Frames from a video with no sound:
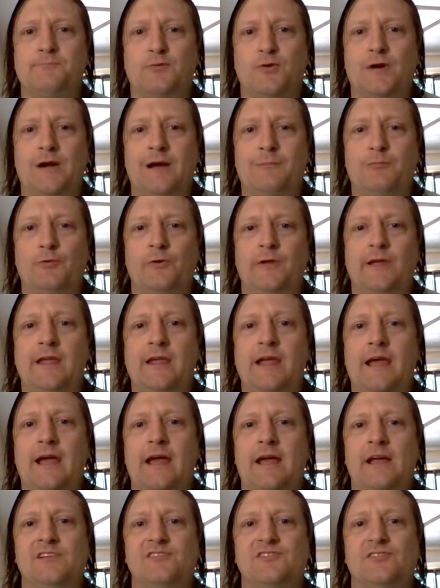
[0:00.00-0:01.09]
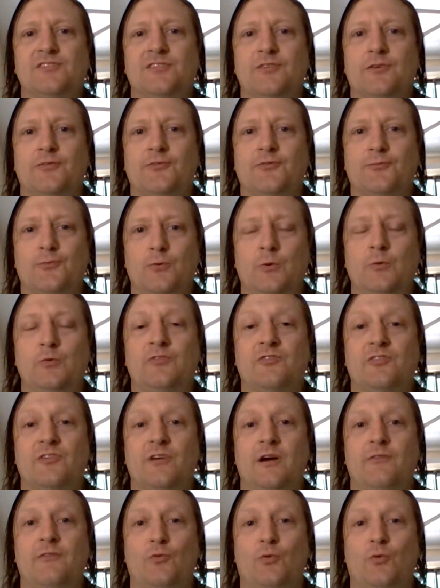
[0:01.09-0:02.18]
property as the fruits
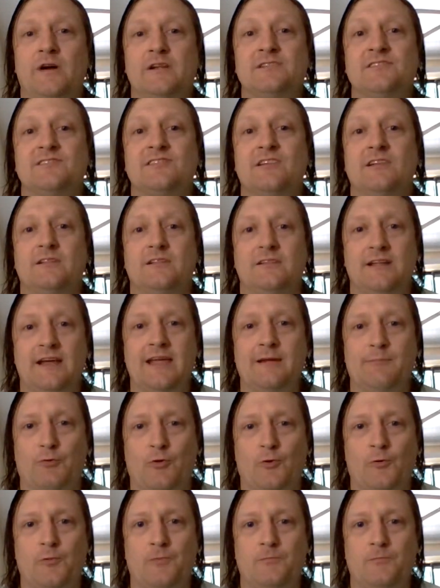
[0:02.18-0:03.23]
of one's labor.